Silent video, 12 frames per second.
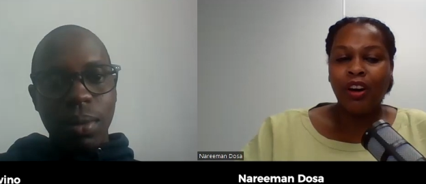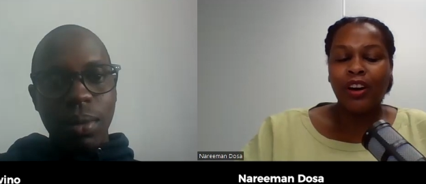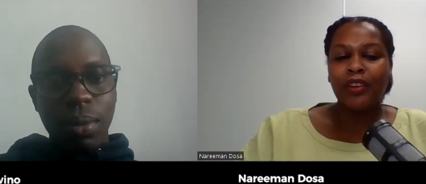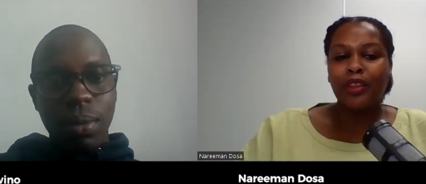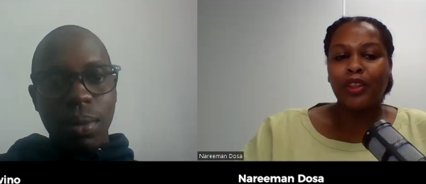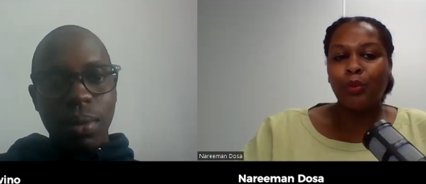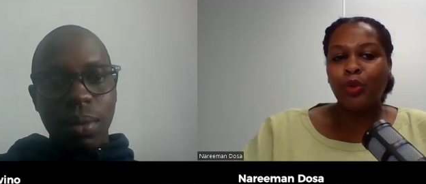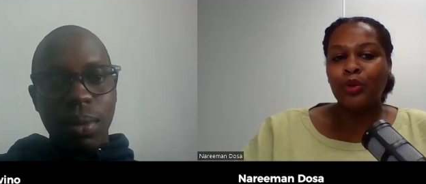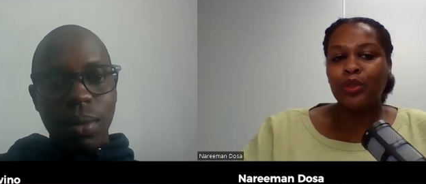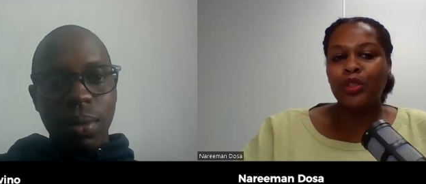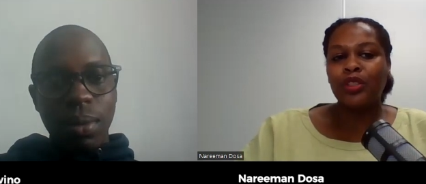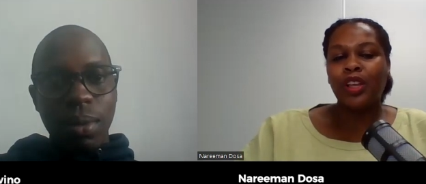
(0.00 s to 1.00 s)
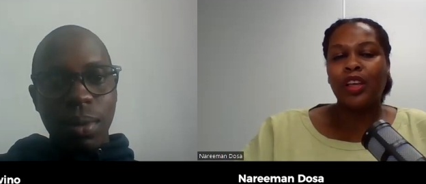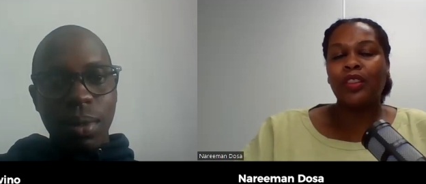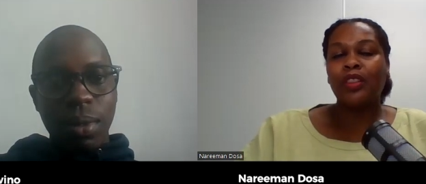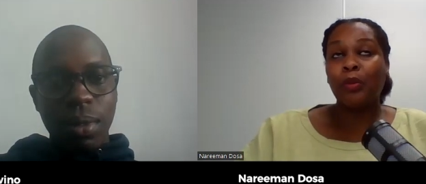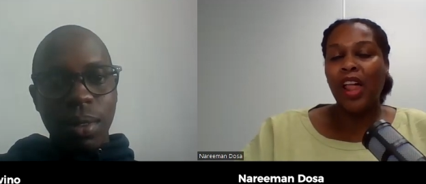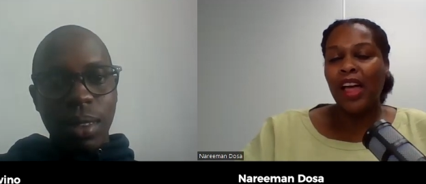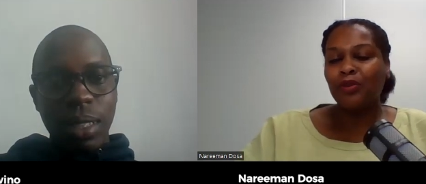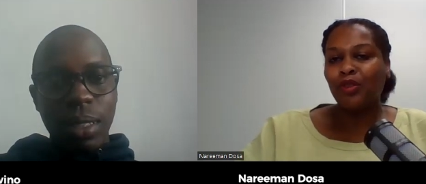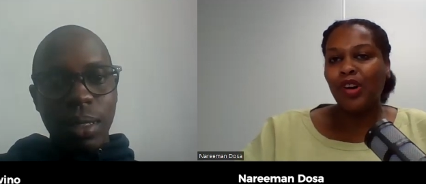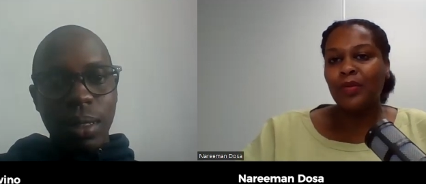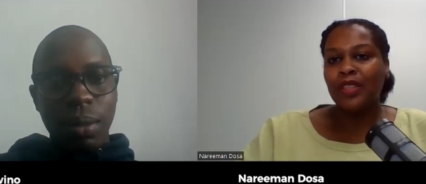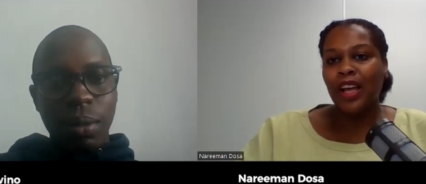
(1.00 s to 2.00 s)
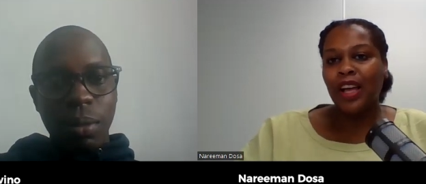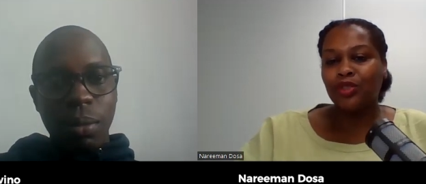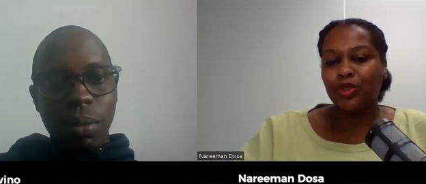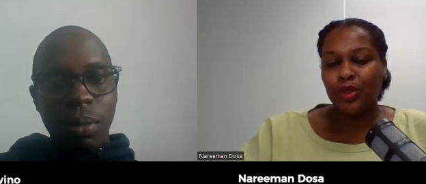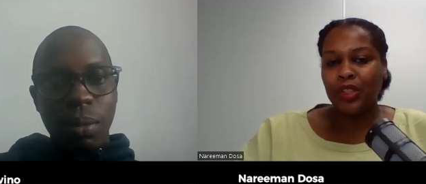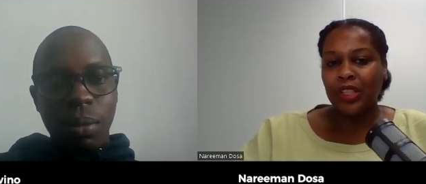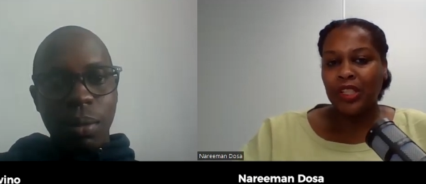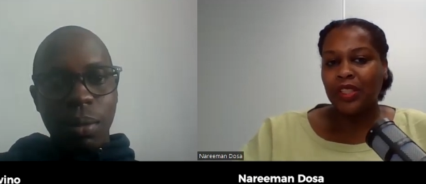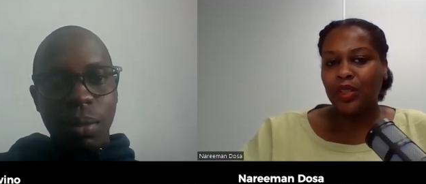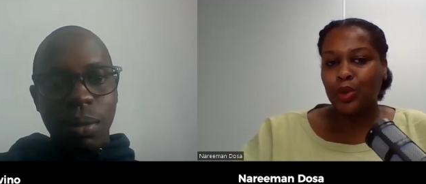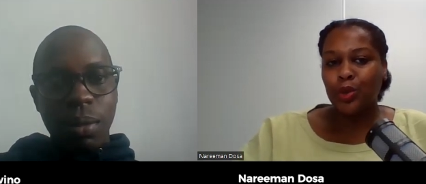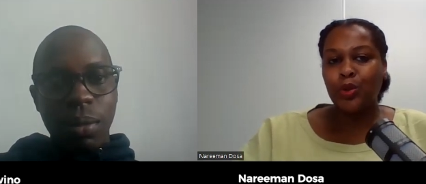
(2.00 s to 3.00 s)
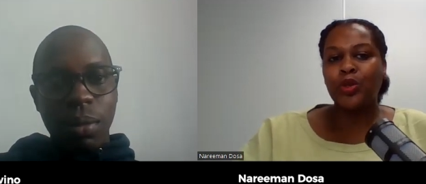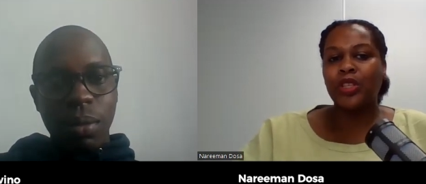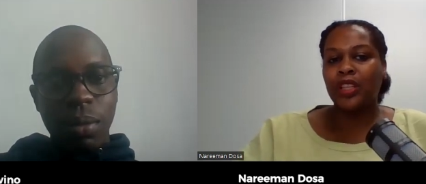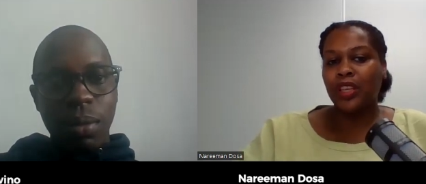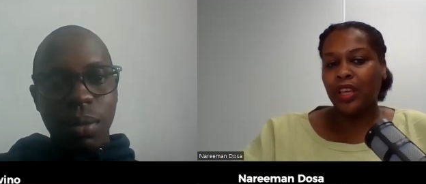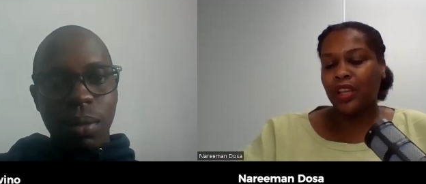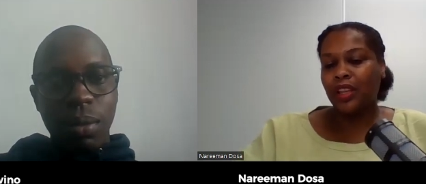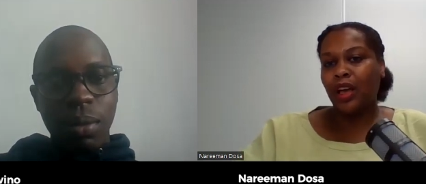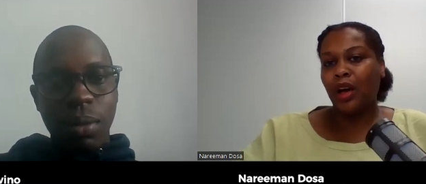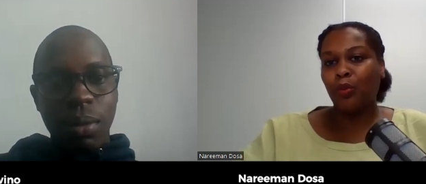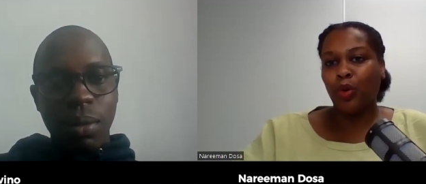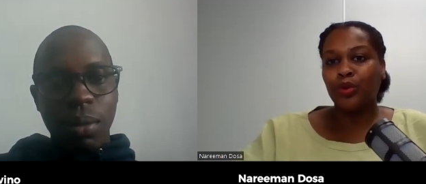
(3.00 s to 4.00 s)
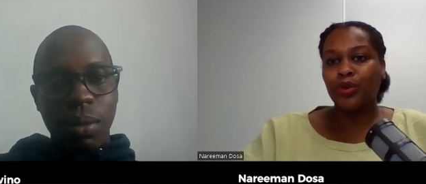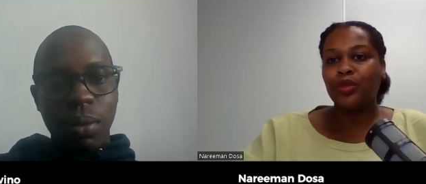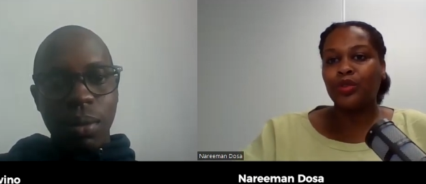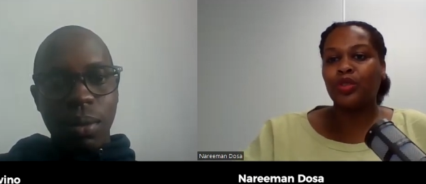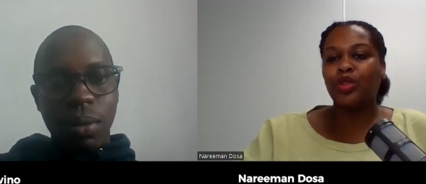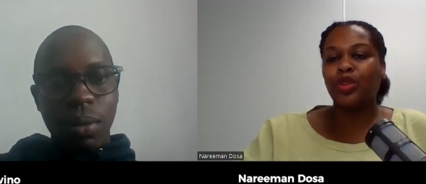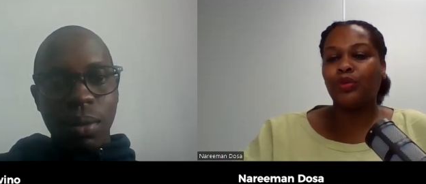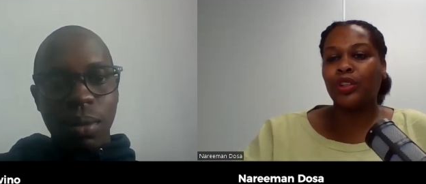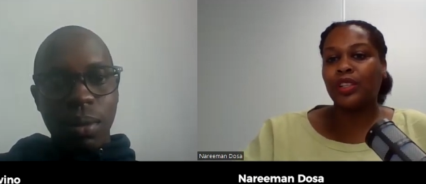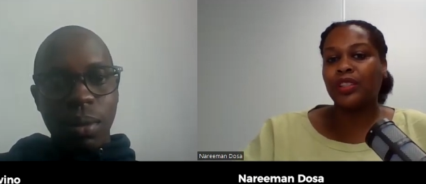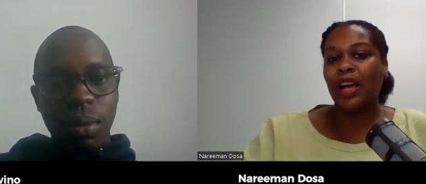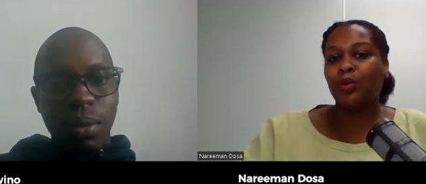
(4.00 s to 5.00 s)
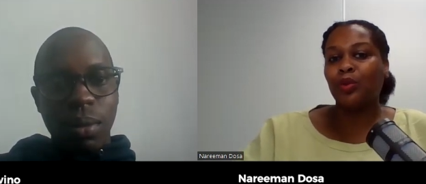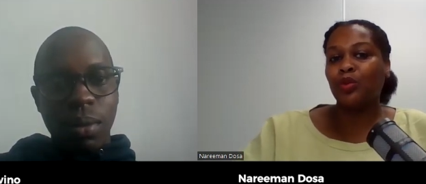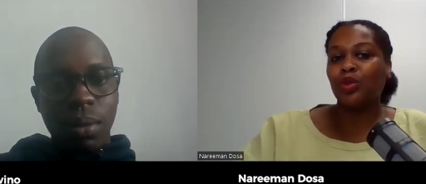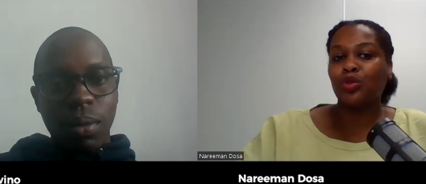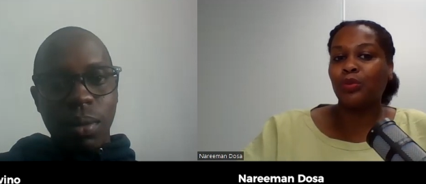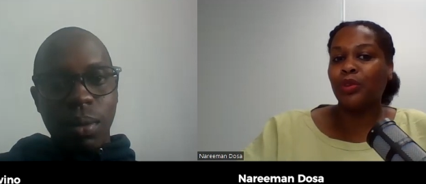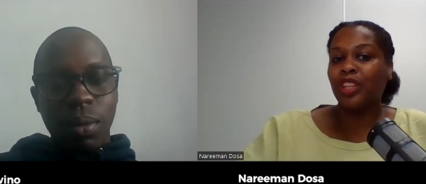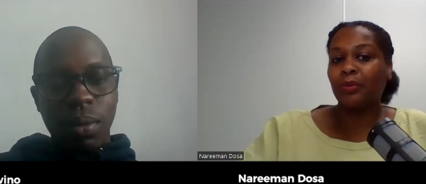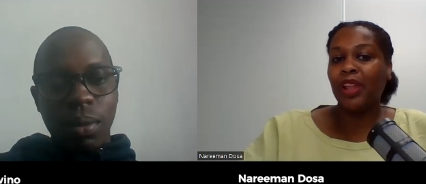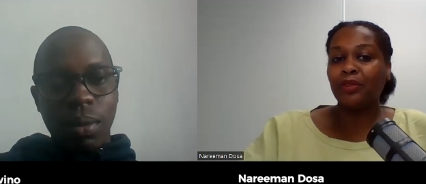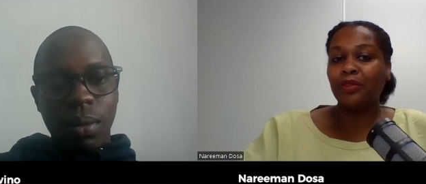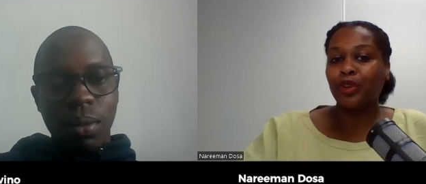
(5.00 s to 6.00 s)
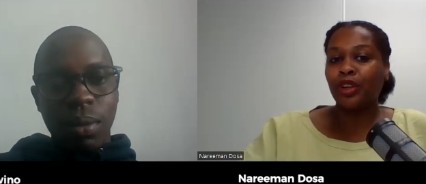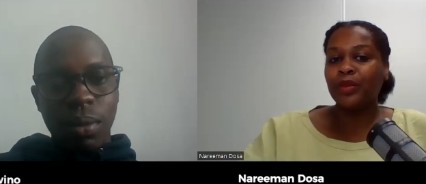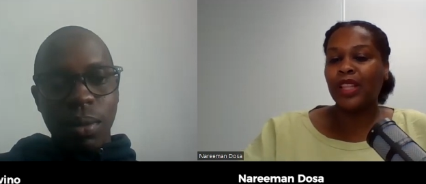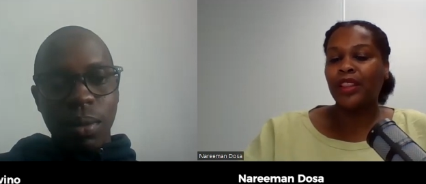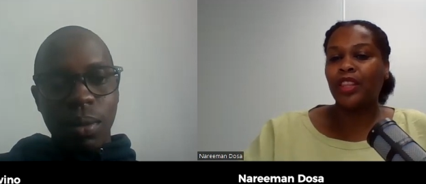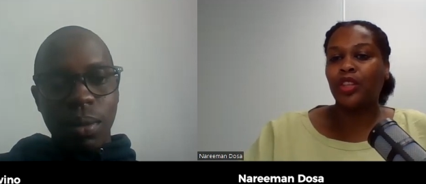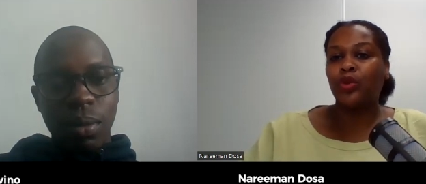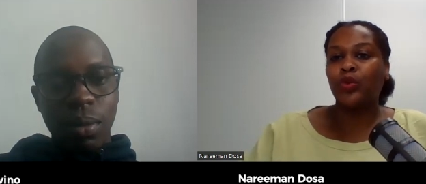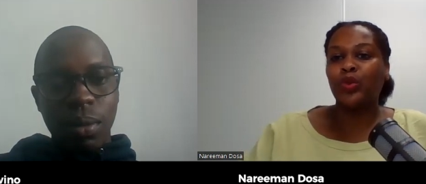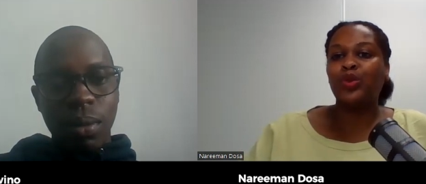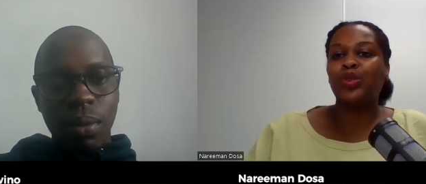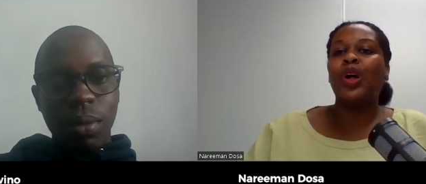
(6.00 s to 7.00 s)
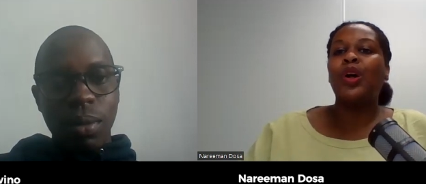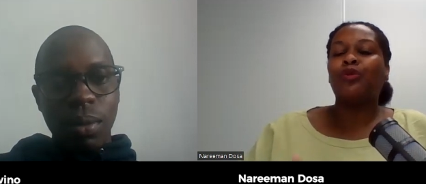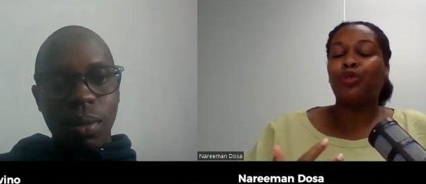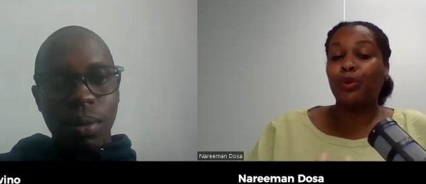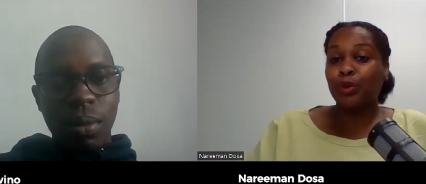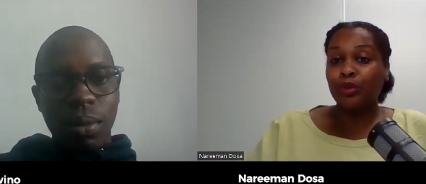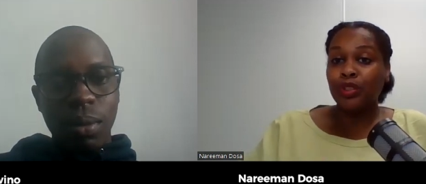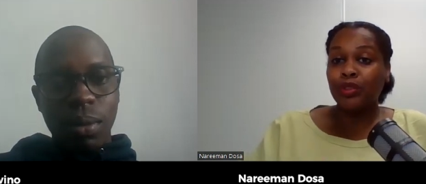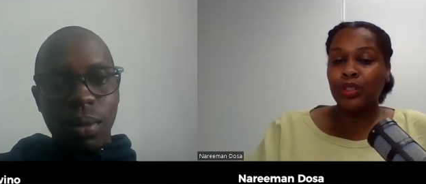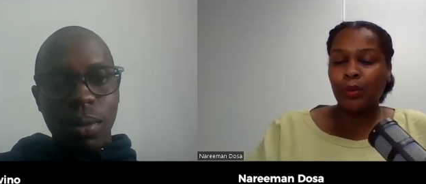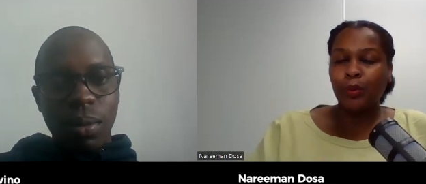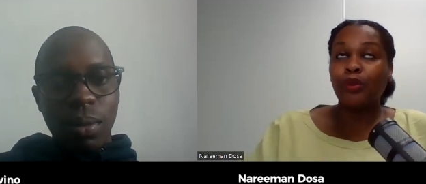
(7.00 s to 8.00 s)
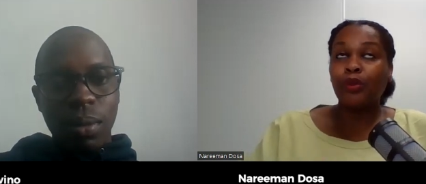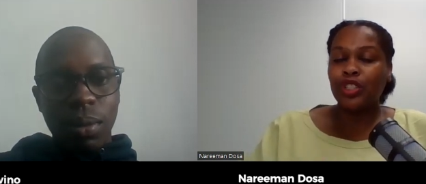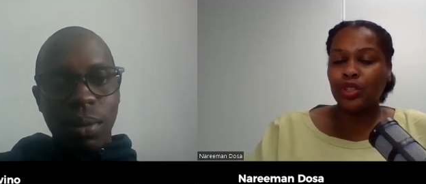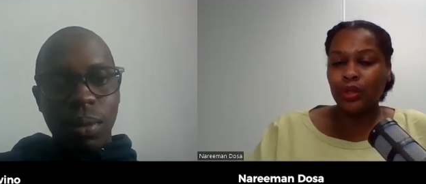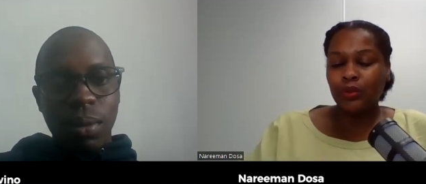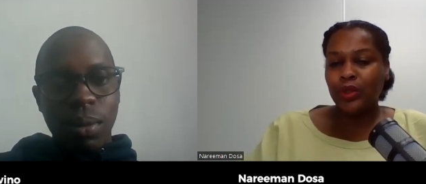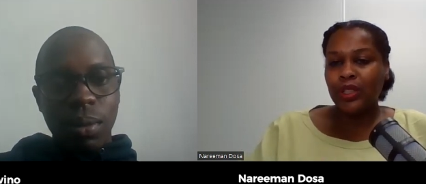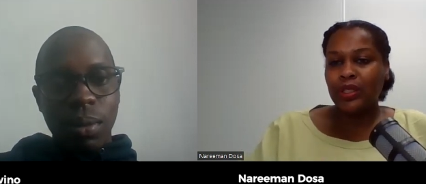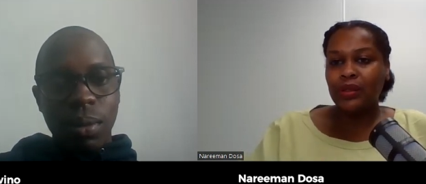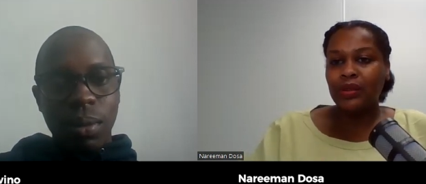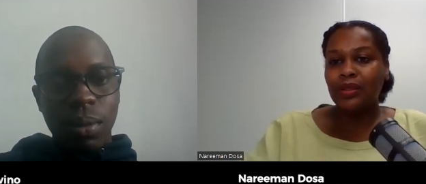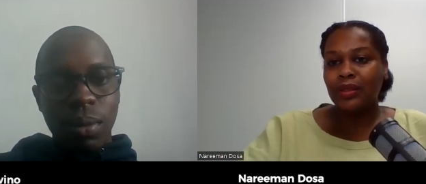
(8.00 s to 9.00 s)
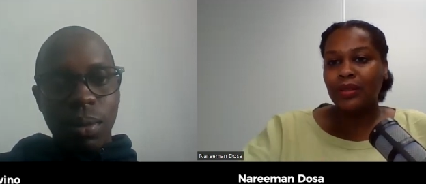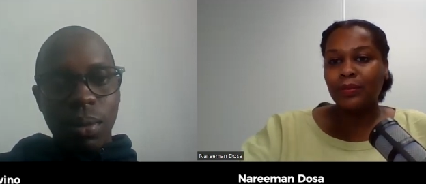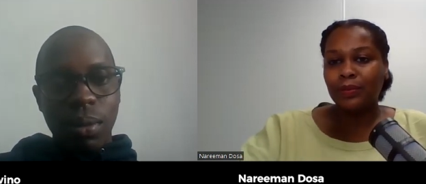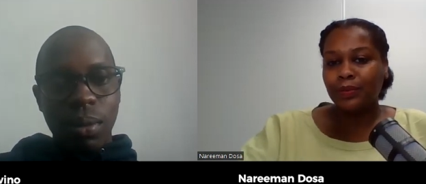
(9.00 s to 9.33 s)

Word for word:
Speaker 1: are the most uh, the platforms that journalists use in Kenya most? So, for example, social media platforms that they use for prof- professional reasons.